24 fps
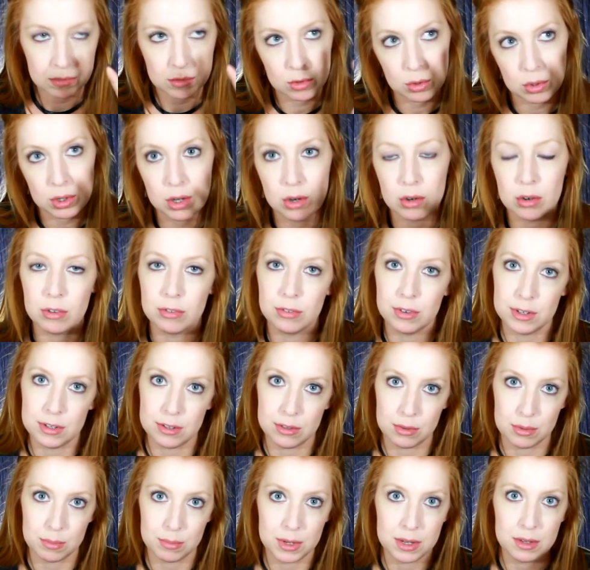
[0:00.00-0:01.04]
3
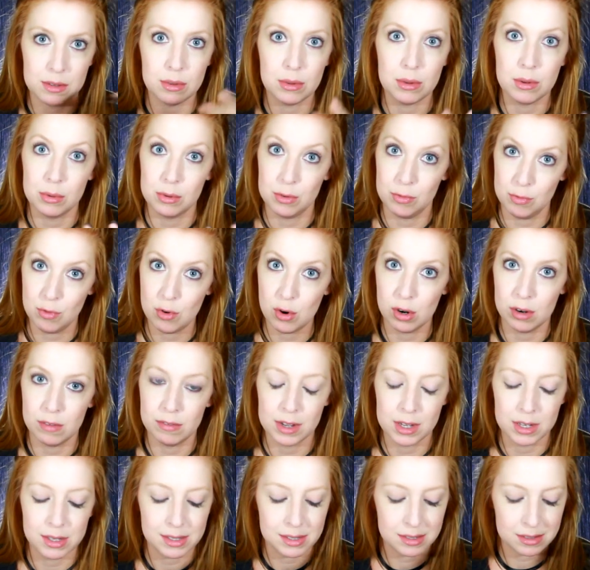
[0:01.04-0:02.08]
girlfriends with me, so there was 4 of
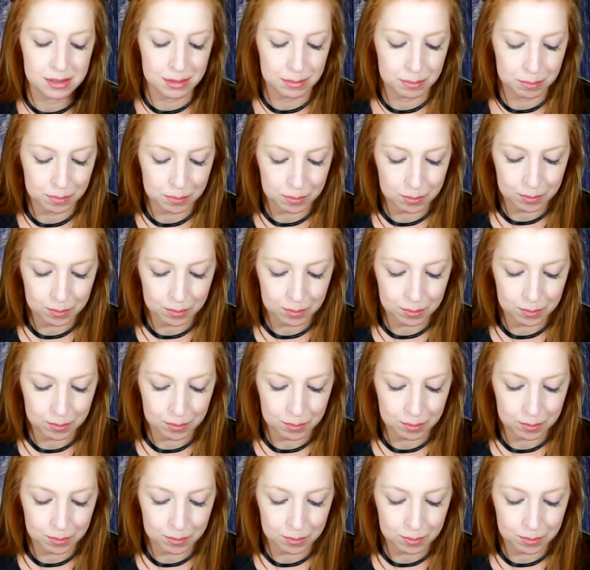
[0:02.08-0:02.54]
us.